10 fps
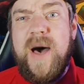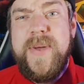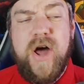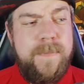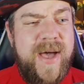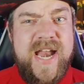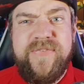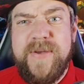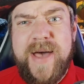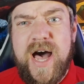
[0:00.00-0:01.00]
I mean, I paid,
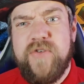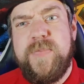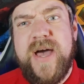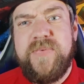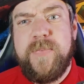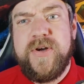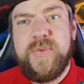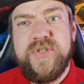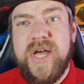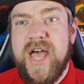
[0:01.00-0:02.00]
I think, about £100 for my
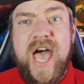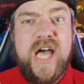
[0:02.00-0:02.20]
pressure washer.